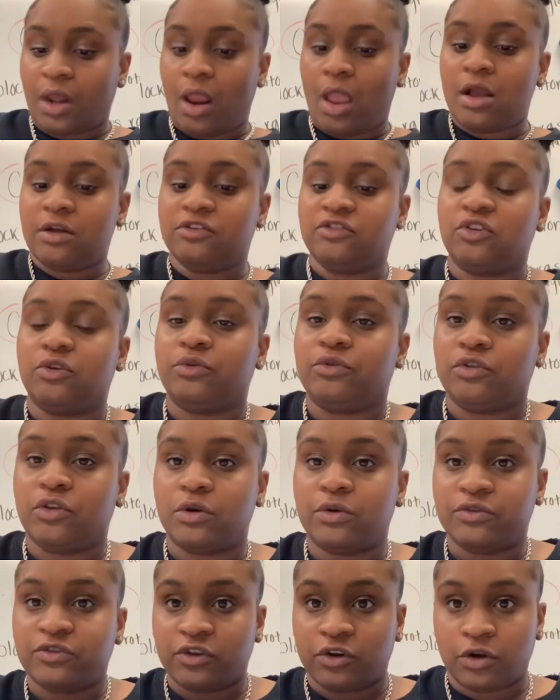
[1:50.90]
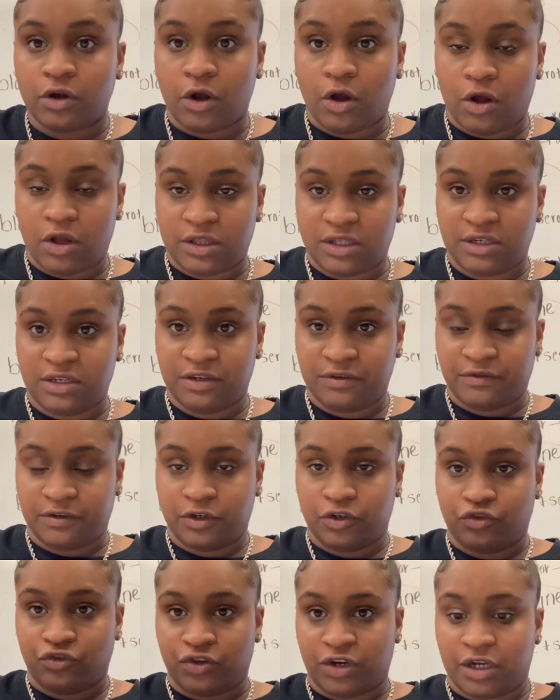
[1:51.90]
So those are all the
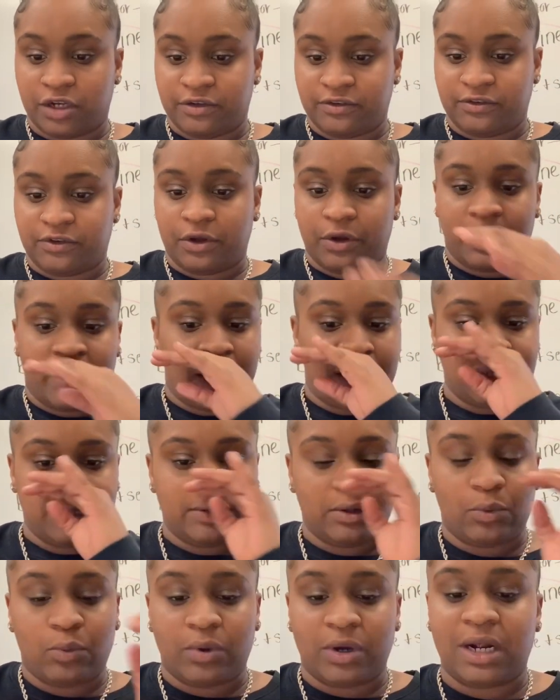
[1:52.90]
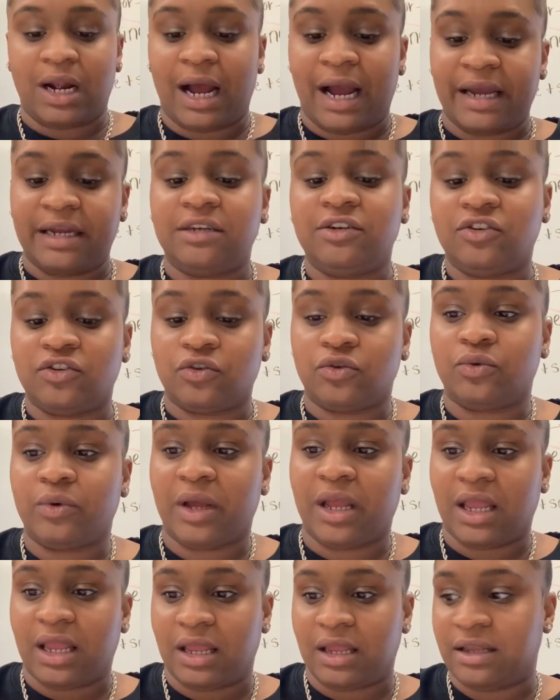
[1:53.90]
different drugs. Okay, so what I do
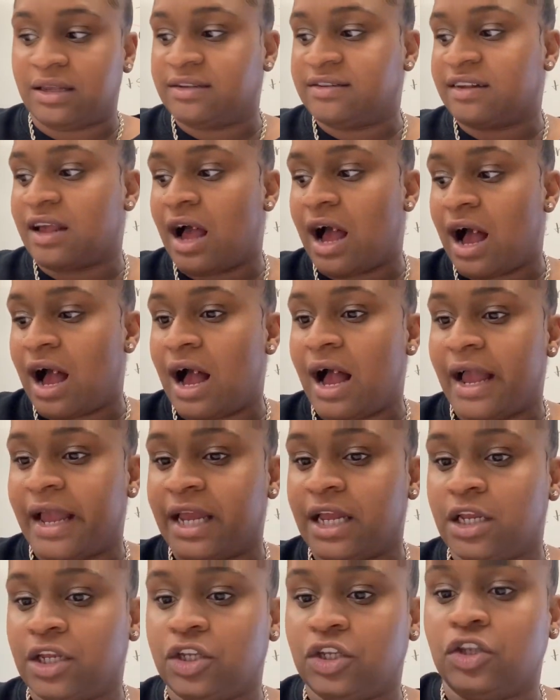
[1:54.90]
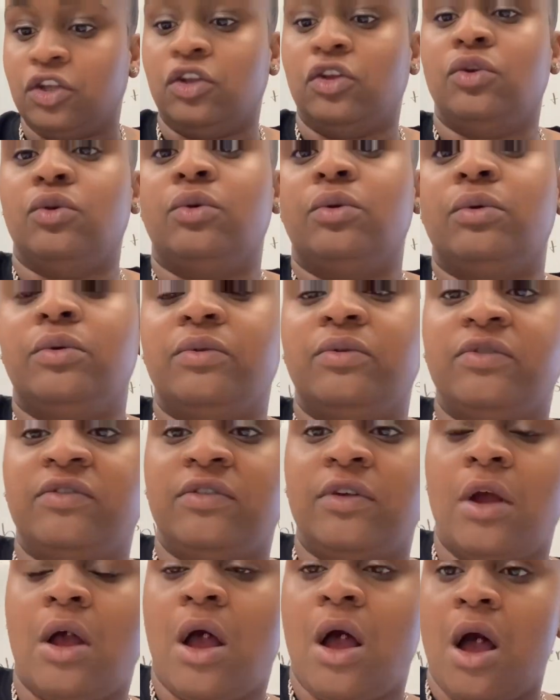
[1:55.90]
is I use
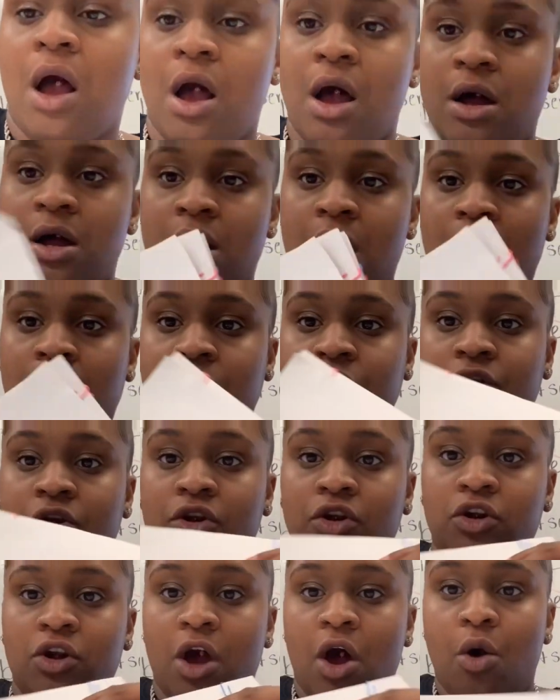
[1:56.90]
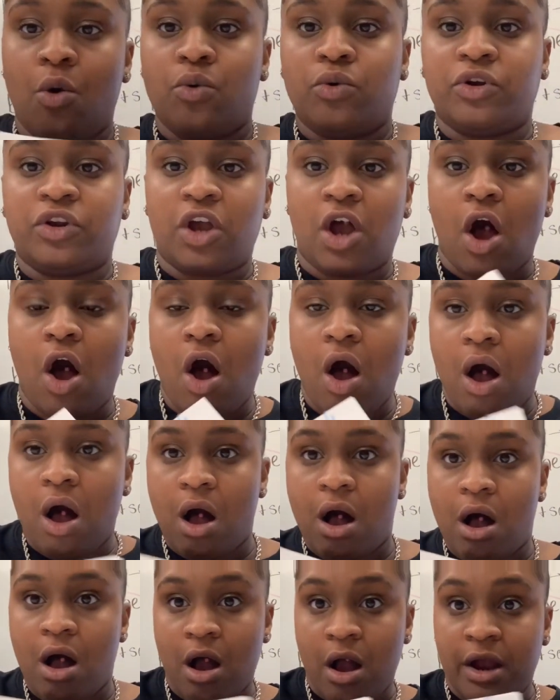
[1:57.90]
note
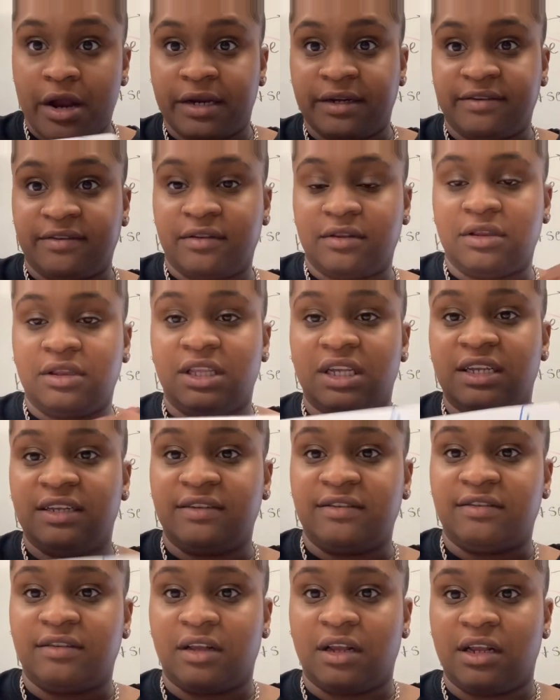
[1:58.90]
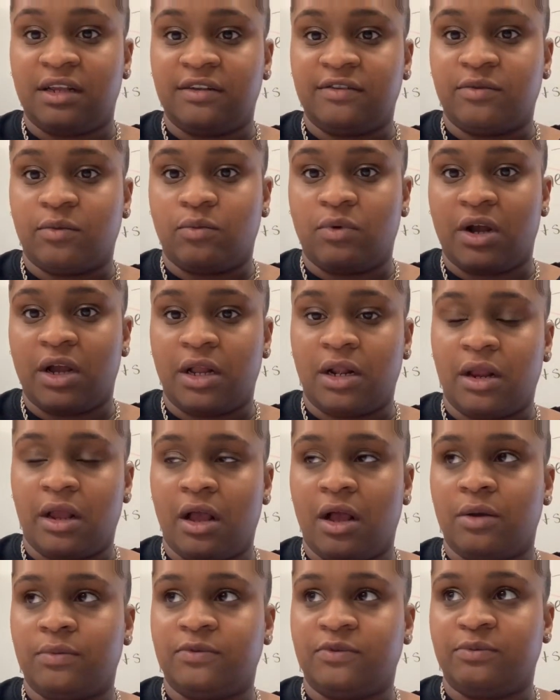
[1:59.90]
cards. This is what
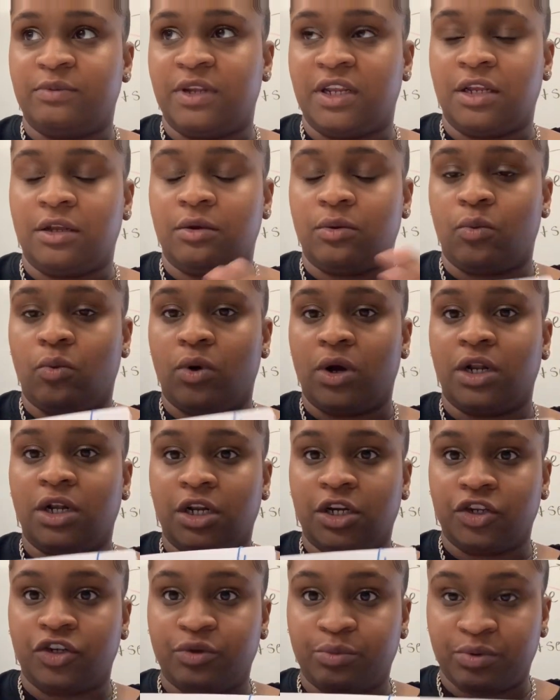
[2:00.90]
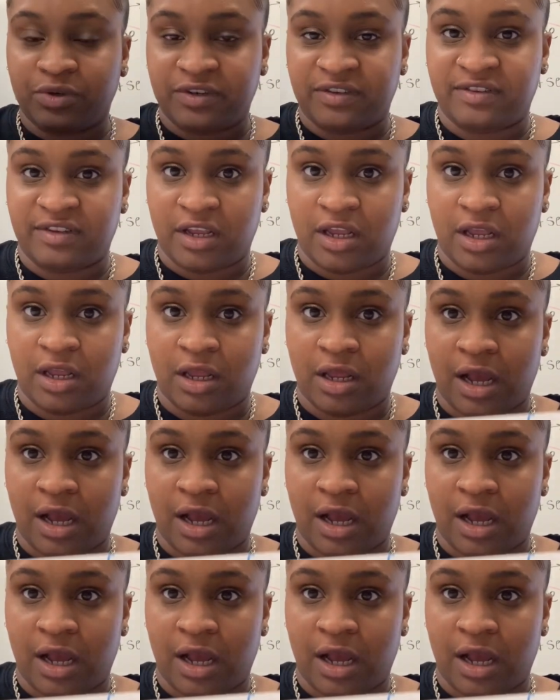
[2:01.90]
helps me 100%.